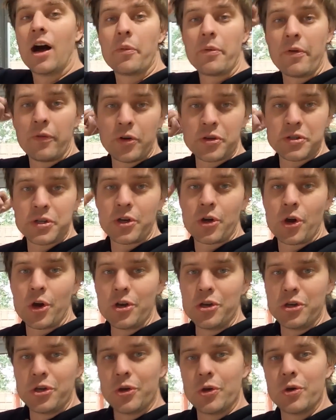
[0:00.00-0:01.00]
We've also
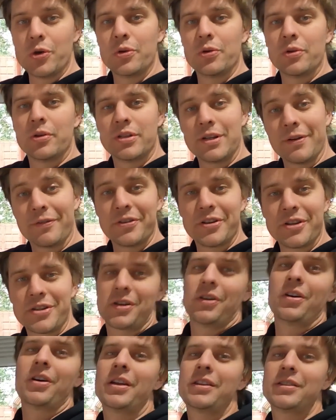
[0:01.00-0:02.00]
got new different
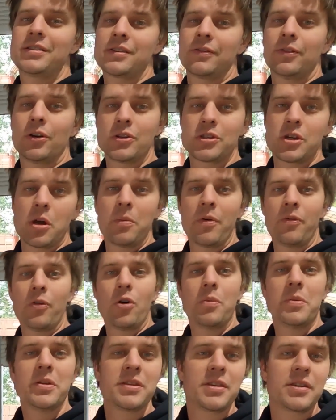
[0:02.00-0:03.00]
designs for Onsong
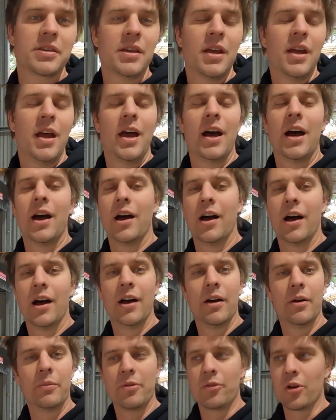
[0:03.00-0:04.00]
Performance.
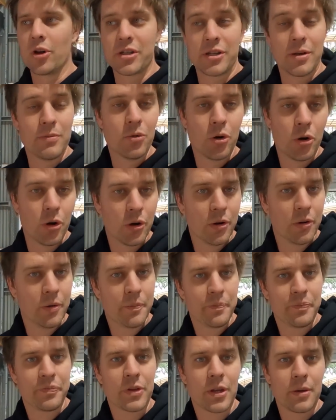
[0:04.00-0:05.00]
We've got some more
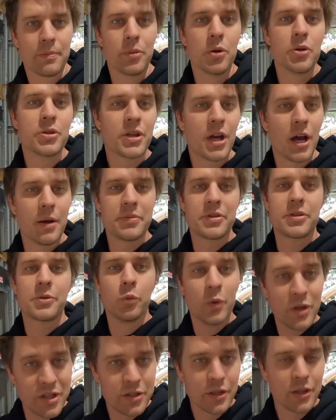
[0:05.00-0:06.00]
boostgumps
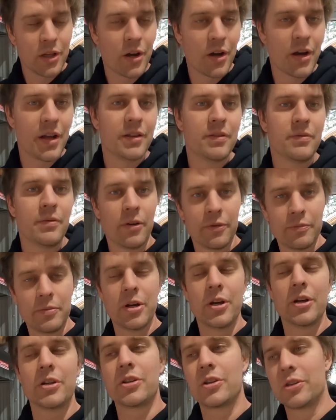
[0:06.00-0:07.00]
winter line of
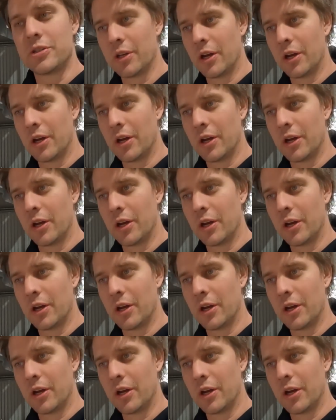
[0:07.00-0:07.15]
merch.